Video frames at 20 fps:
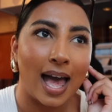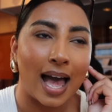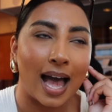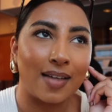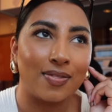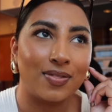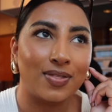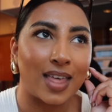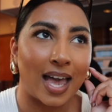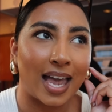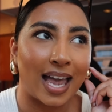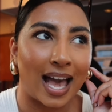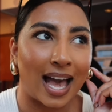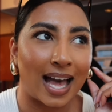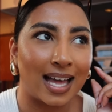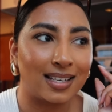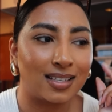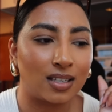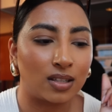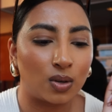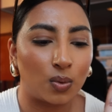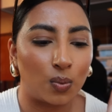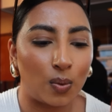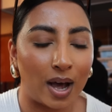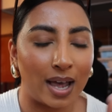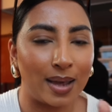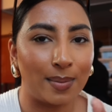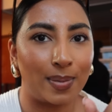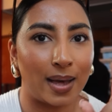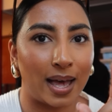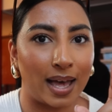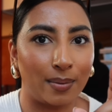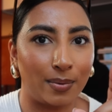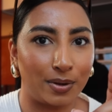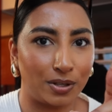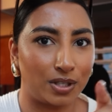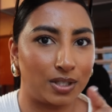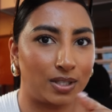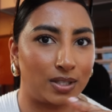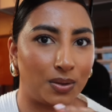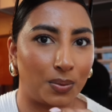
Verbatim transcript: and they had the white pair, which is